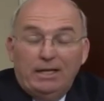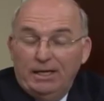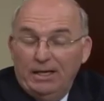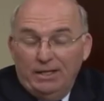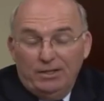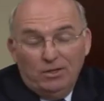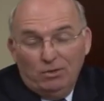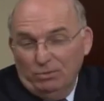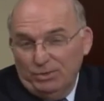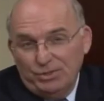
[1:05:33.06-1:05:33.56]

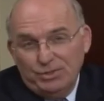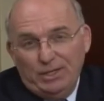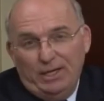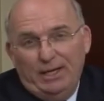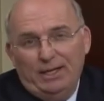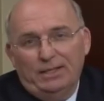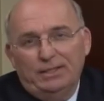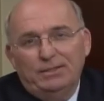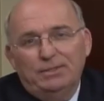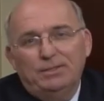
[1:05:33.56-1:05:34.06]
And again there
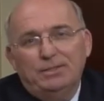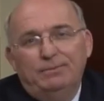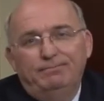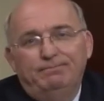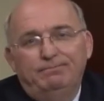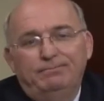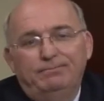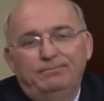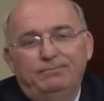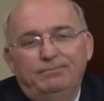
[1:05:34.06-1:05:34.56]
was
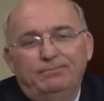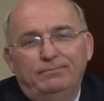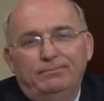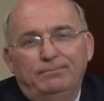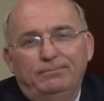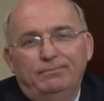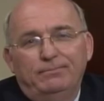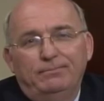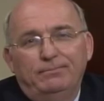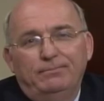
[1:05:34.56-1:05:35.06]
silence,
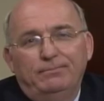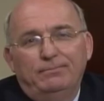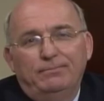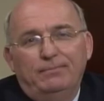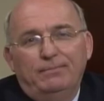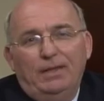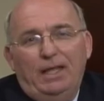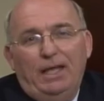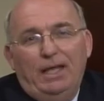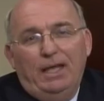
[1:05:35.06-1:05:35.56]

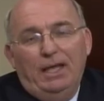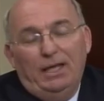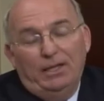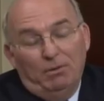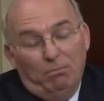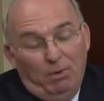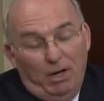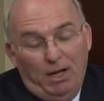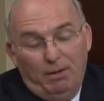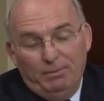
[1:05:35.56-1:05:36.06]

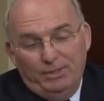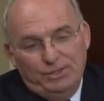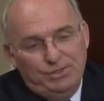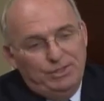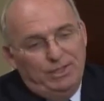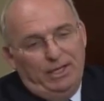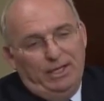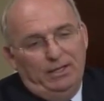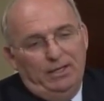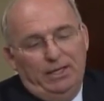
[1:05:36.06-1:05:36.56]
and the
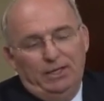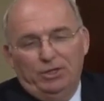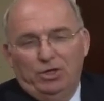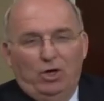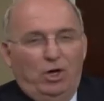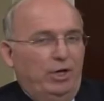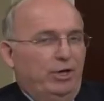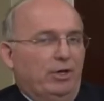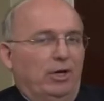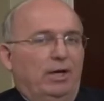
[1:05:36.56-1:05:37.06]
mom and son
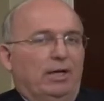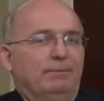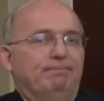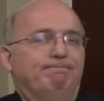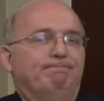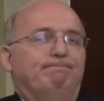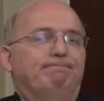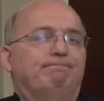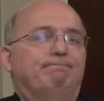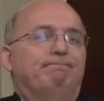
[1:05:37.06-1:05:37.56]
had gone
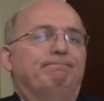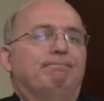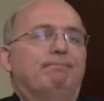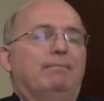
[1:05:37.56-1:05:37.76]
on.